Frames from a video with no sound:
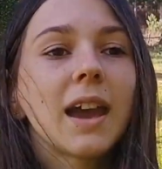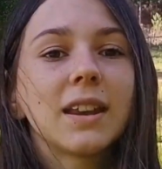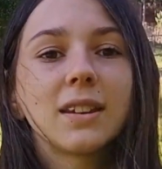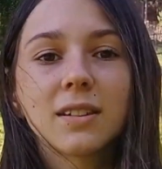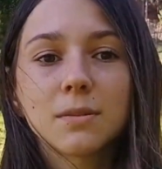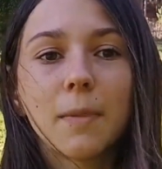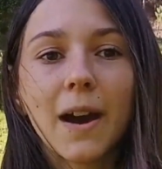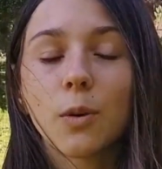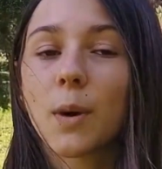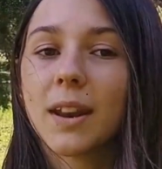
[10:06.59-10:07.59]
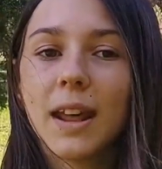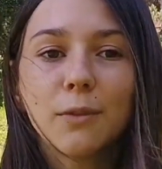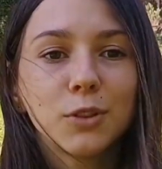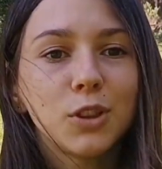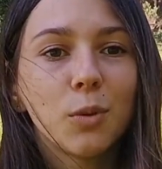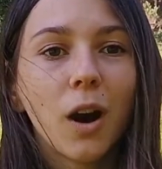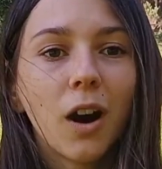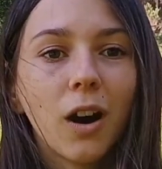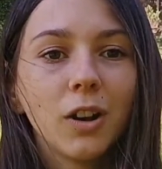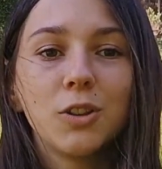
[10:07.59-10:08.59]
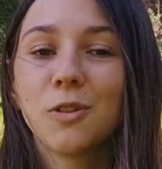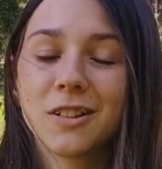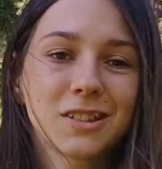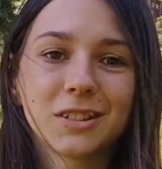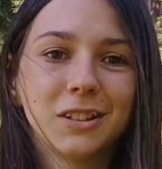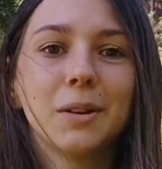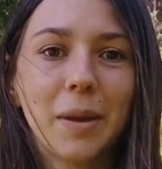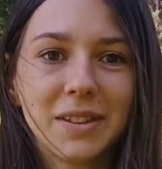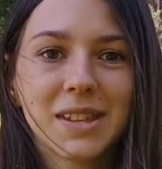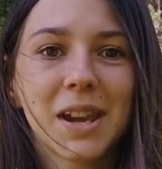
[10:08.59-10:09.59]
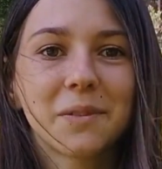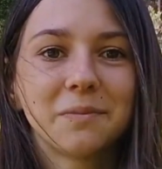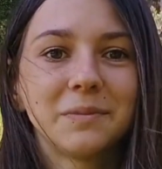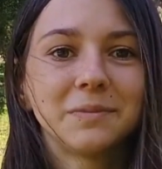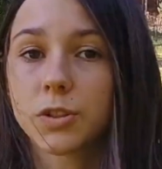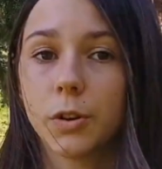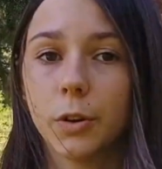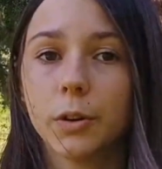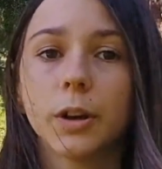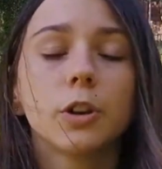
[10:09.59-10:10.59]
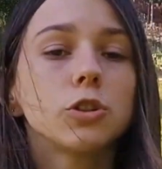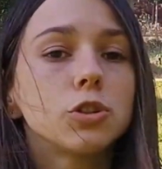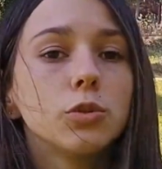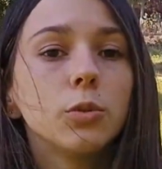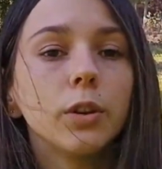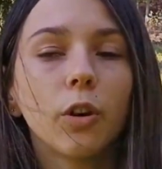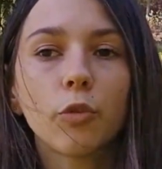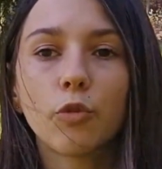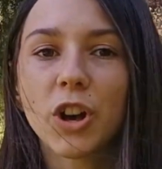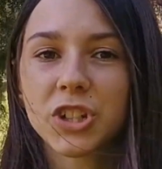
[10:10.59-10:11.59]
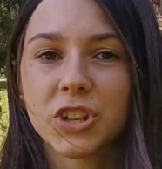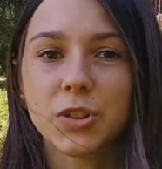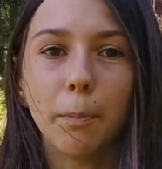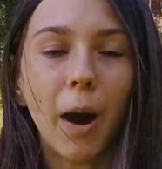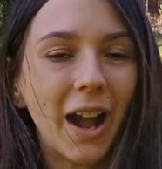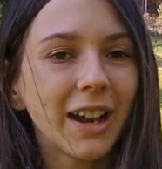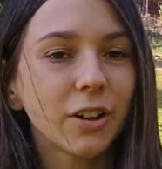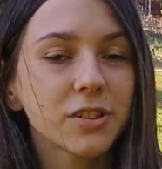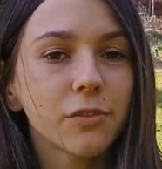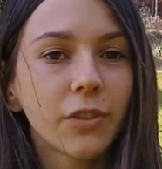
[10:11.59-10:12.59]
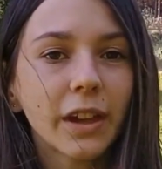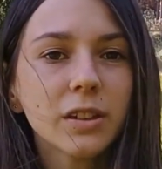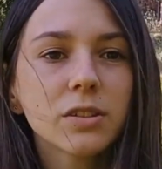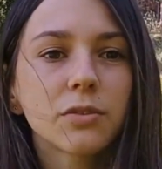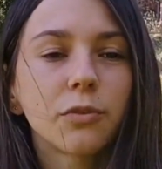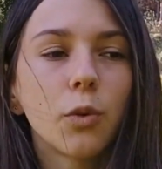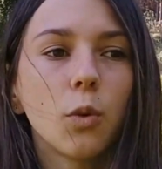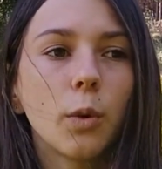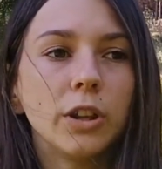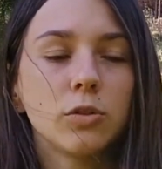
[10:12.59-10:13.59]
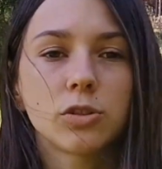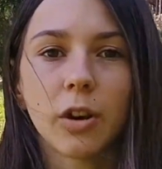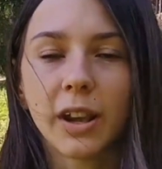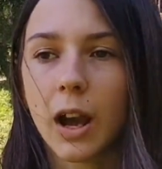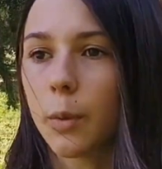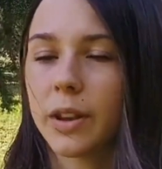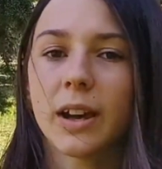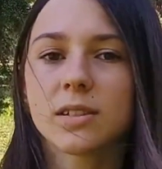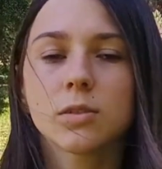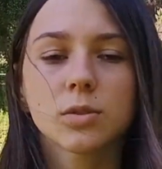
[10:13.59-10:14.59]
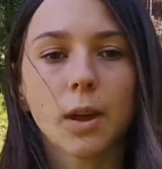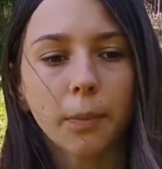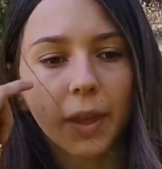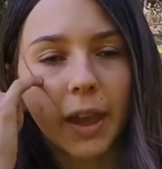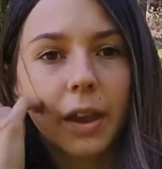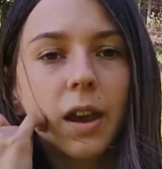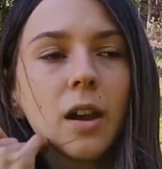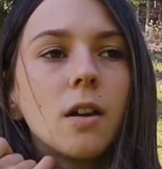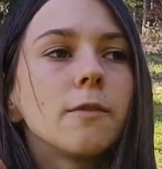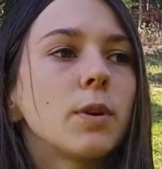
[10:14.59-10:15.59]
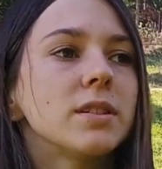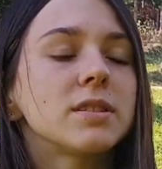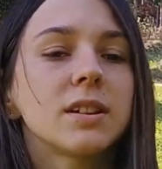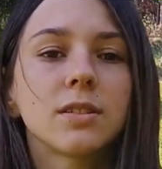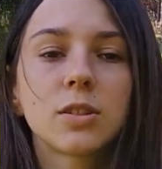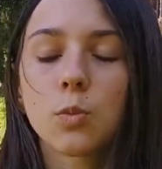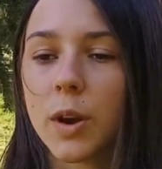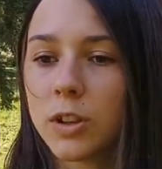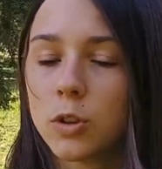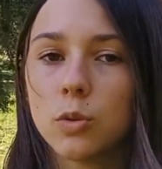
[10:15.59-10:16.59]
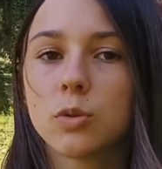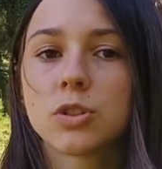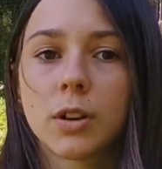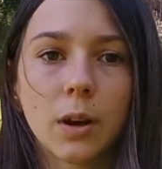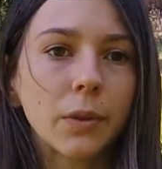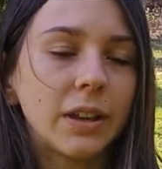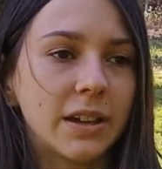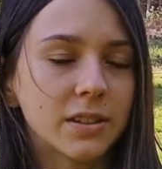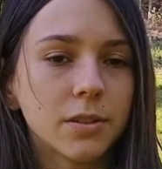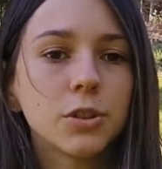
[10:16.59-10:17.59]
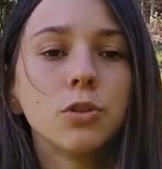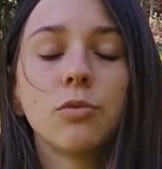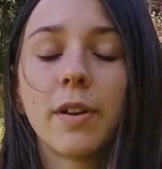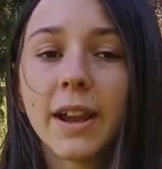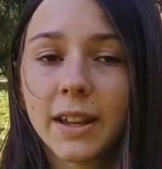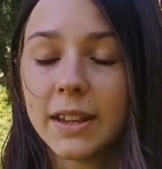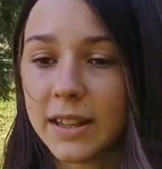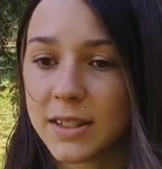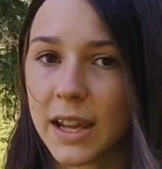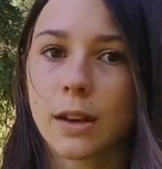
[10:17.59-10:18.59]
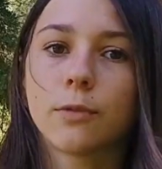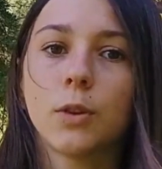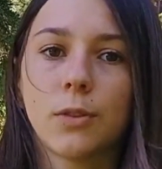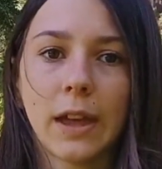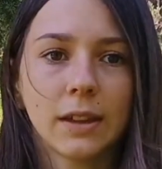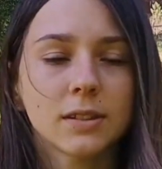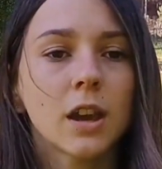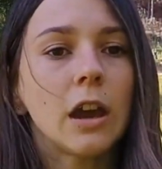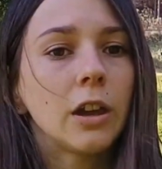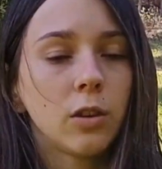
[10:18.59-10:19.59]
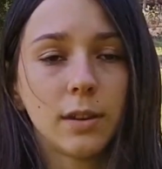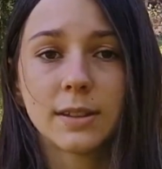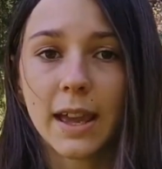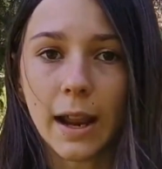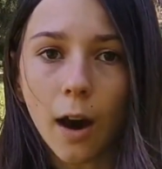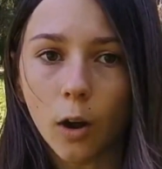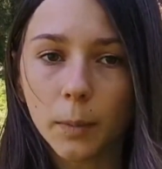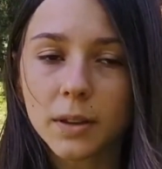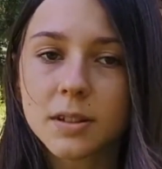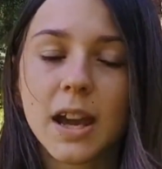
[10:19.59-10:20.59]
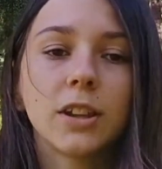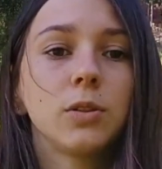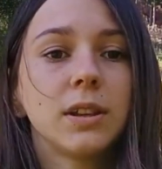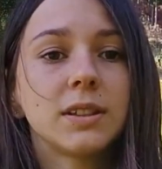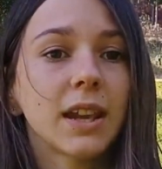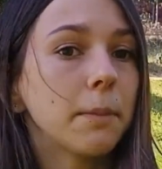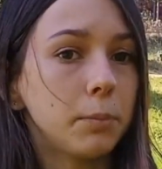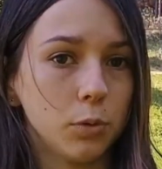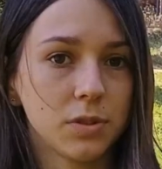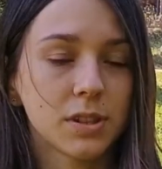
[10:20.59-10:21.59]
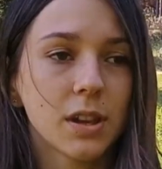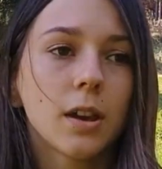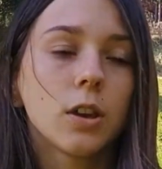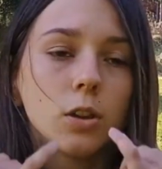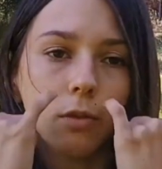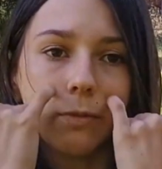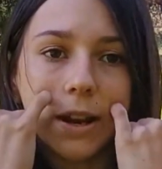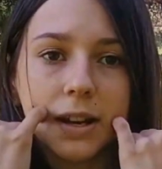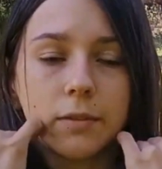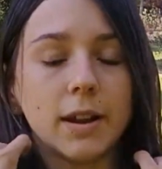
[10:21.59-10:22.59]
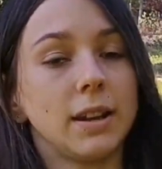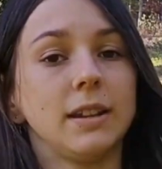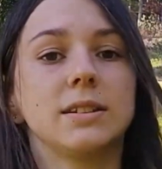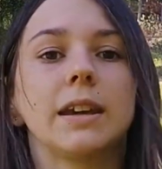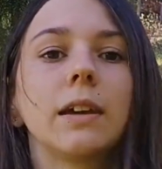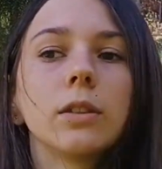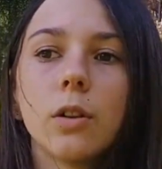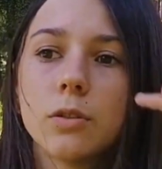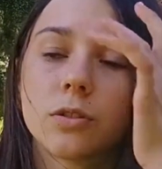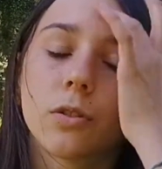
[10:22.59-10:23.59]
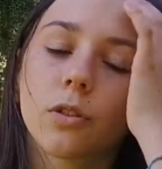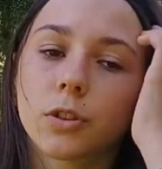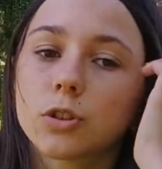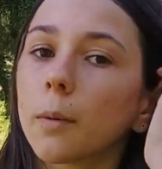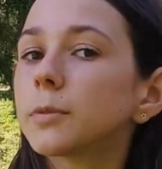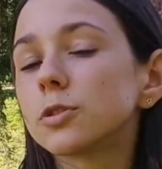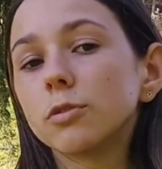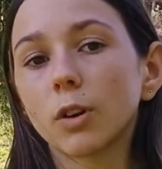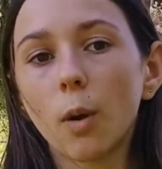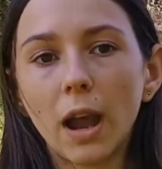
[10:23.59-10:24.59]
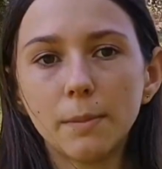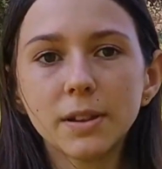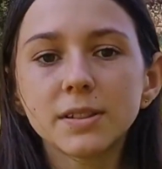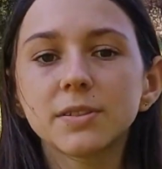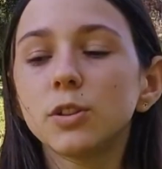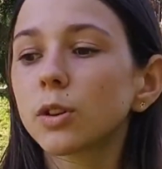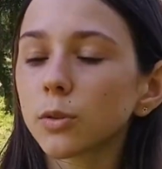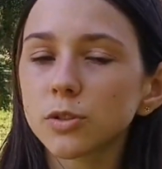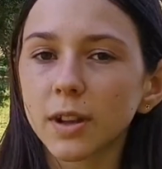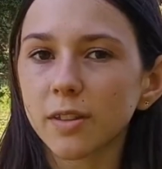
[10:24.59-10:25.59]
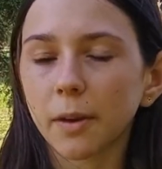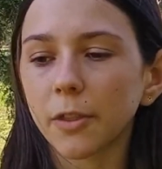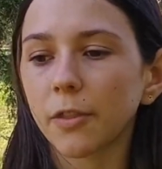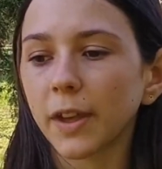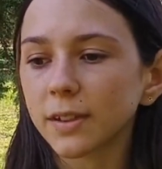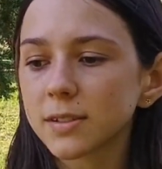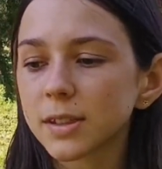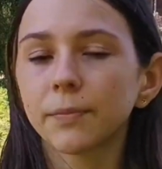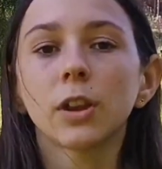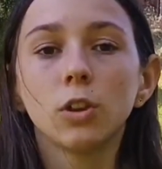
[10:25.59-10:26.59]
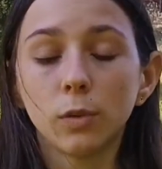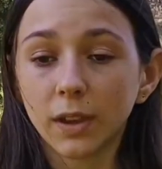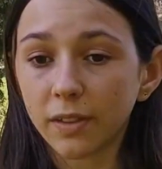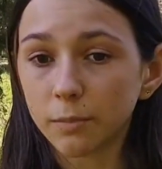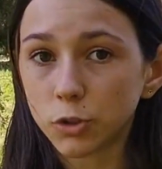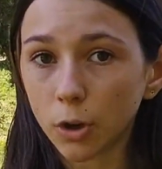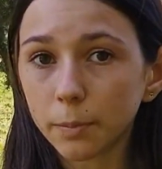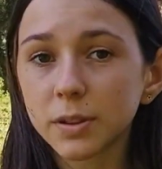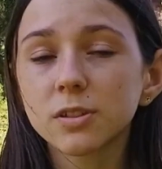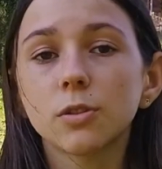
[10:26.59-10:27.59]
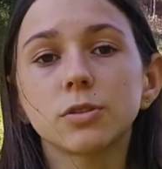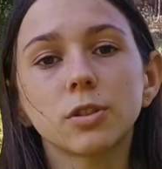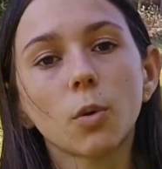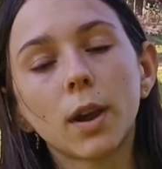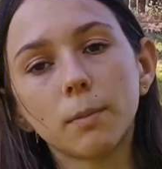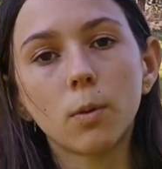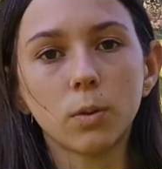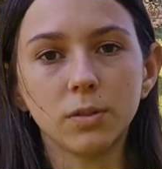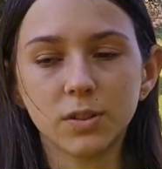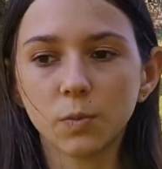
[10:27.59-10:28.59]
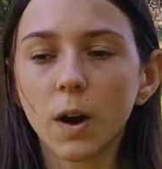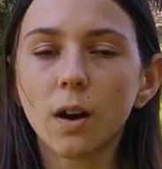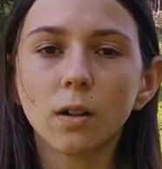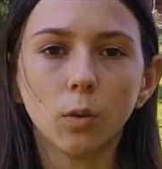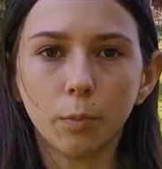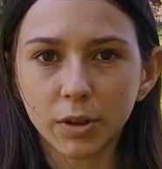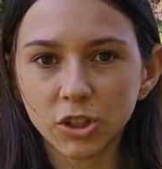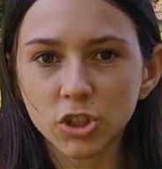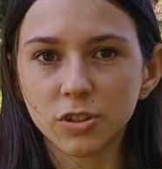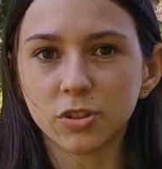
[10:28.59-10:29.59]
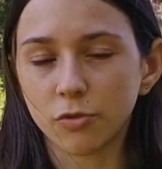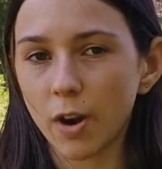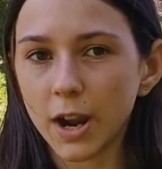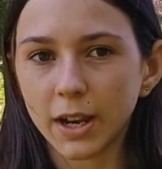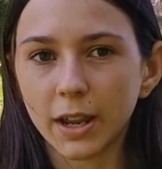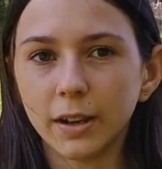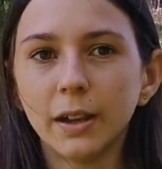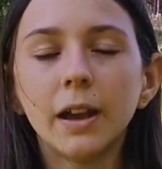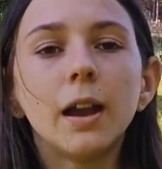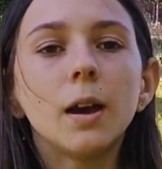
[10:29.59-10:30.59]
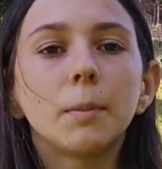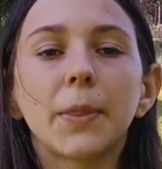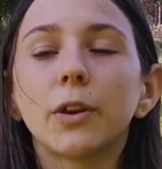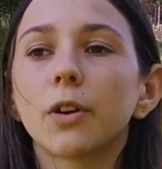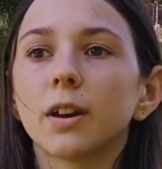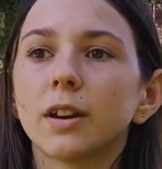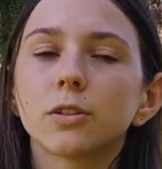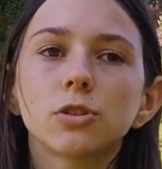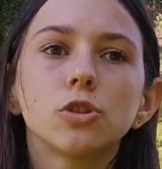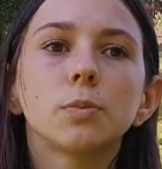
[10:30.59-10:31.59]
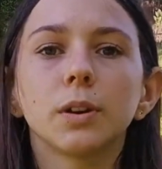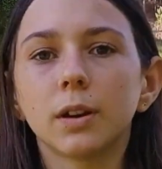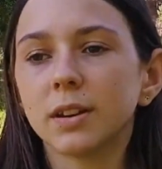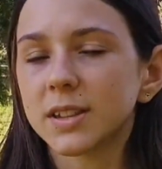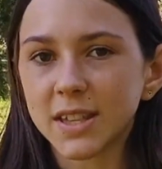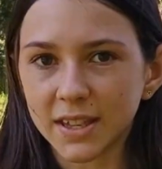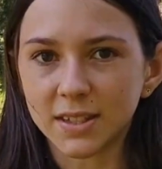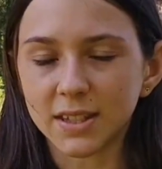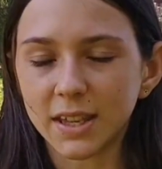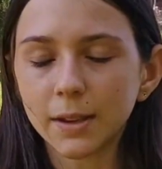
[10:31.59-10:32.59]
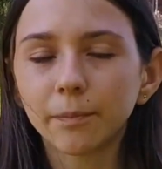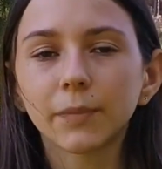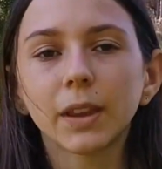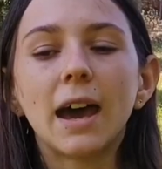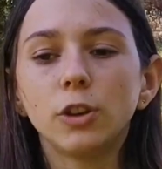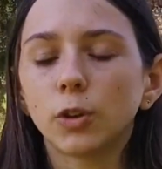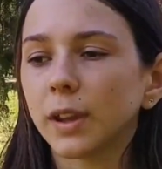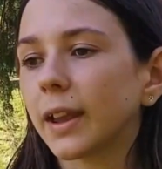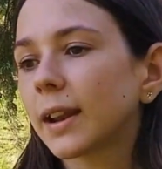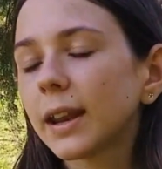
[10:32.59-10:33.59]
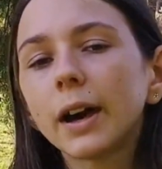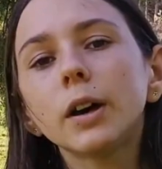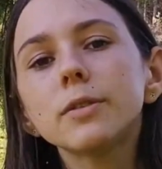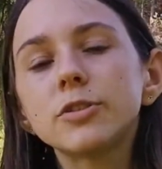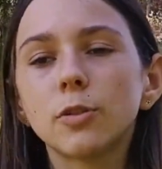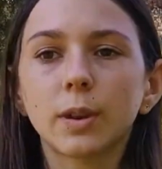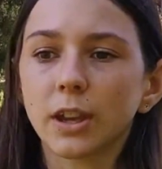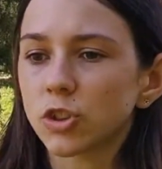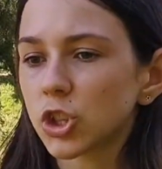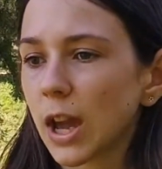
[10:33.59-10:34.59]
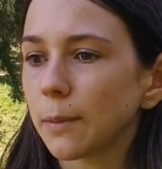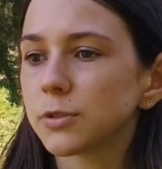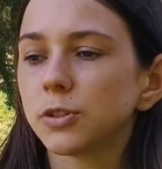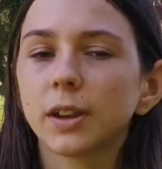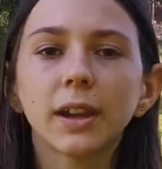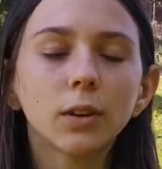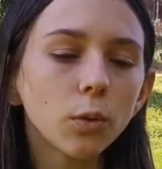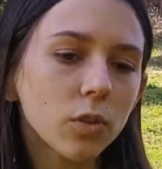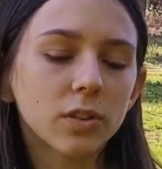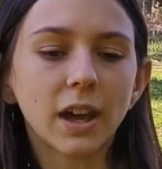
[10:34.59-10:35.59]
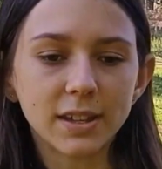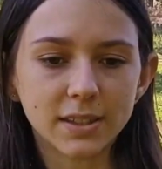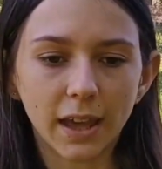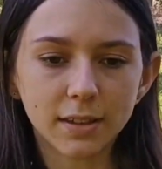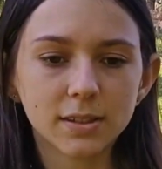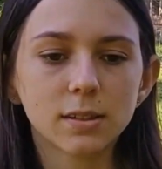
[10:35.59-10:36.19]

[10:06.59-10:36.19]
It doesn't matter what level you are still amazing. Also, to not rush into buying lots of things, or when you're starting out with lessons or something. For instance, when you start out with lessons, you really need to get a few things. You need to get a helmet and you need to get boots. You really, really need to get those. Those are the top two requirements. You can also get some other things. You can get some jodhpurs. Those are quite important as well, or breeches to ride in, but they're not a super necessity. And you can get gloves, you can get chaps, you can get all those nice things.